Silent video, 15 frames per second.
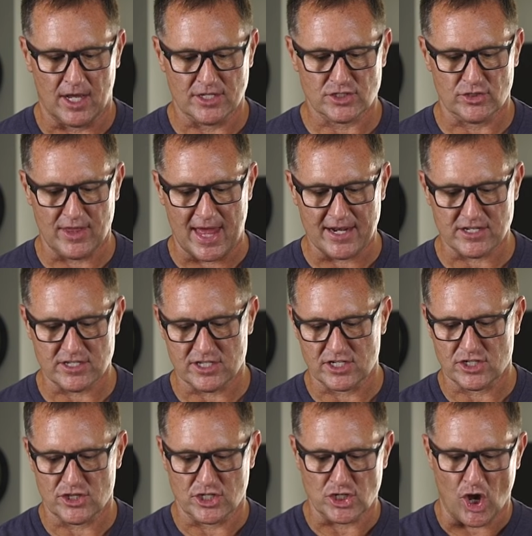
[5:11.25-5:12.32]
So that is the
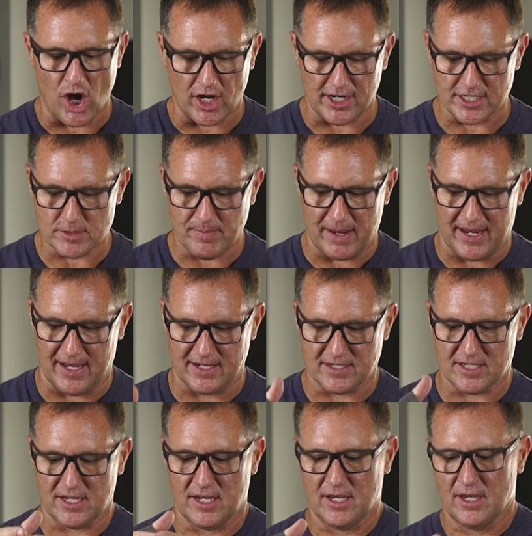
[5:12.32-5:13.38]
Tongass
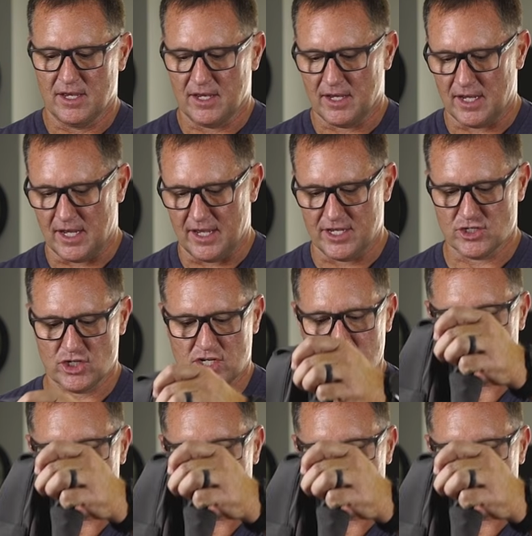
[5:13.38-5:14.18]
pant, as you can